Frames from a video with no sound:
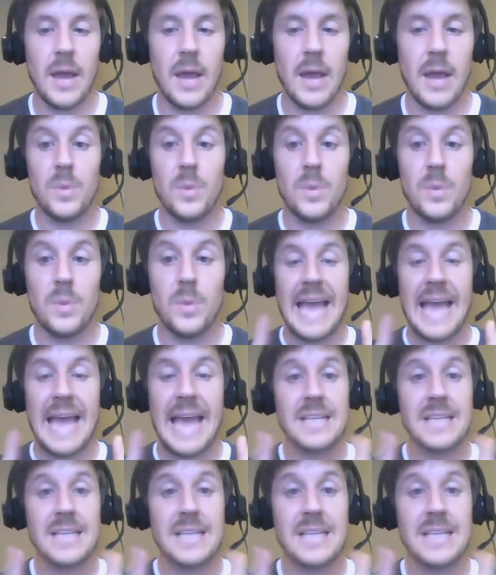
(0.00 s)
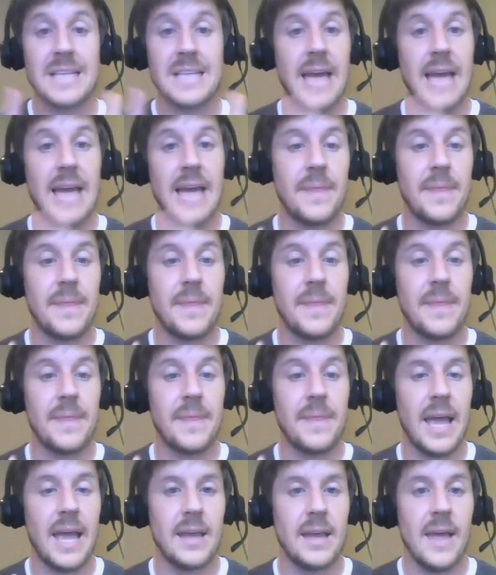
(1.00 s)
Okay, with the accent
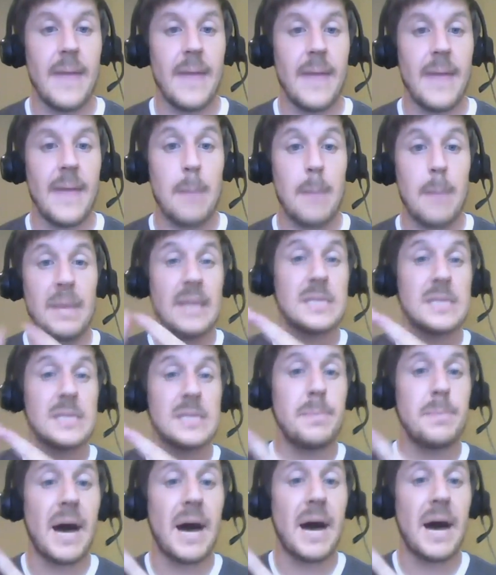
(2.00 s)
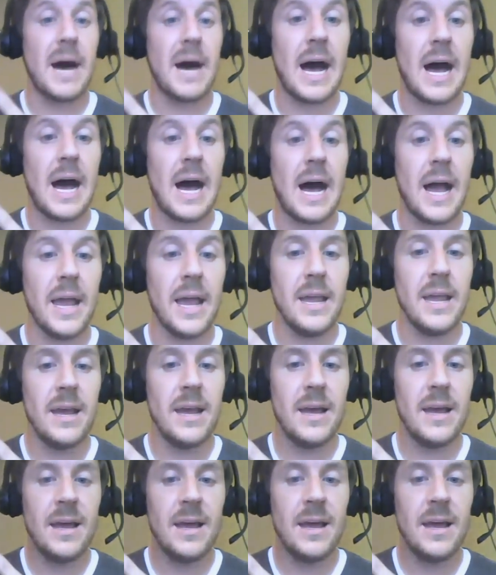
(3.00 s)
at the end. That means
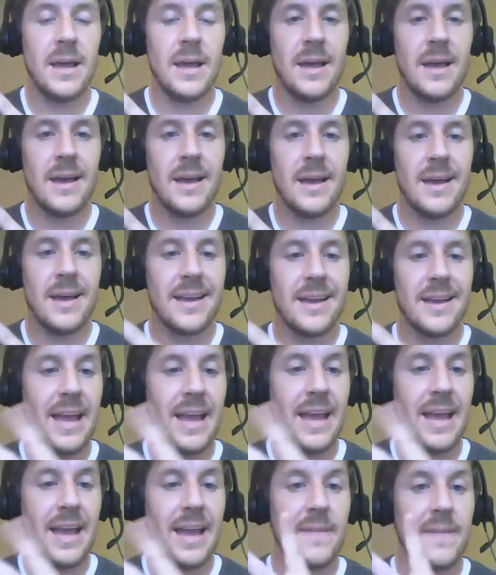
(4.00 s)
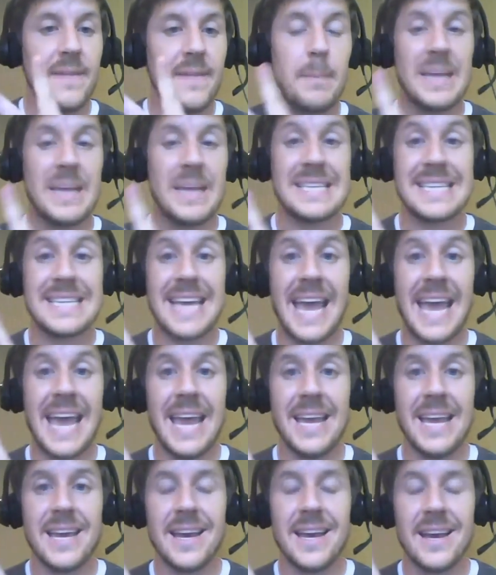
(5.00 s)
pie. Okay, that
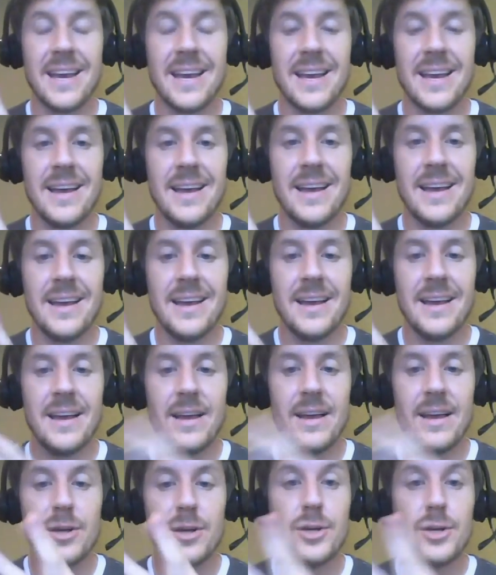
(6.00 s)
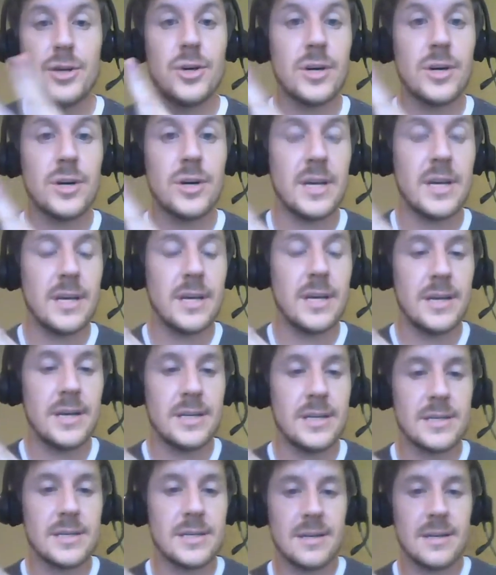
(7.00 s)
means cake,
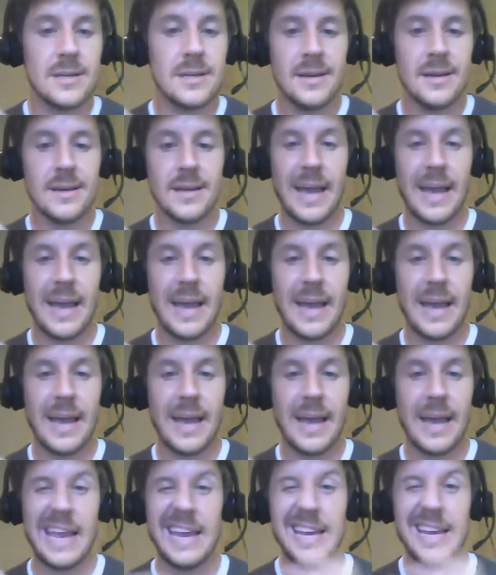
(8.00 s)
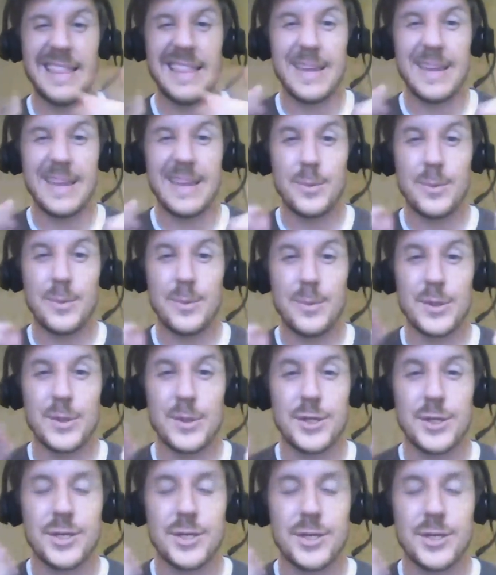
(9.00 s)
cookies. Okay, anything with
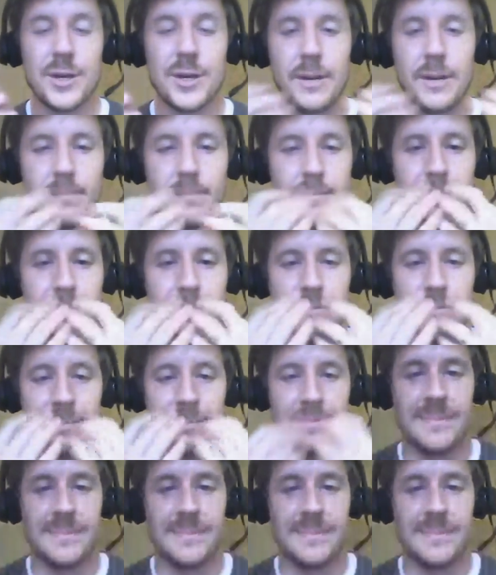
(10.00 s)
sugar. Mm,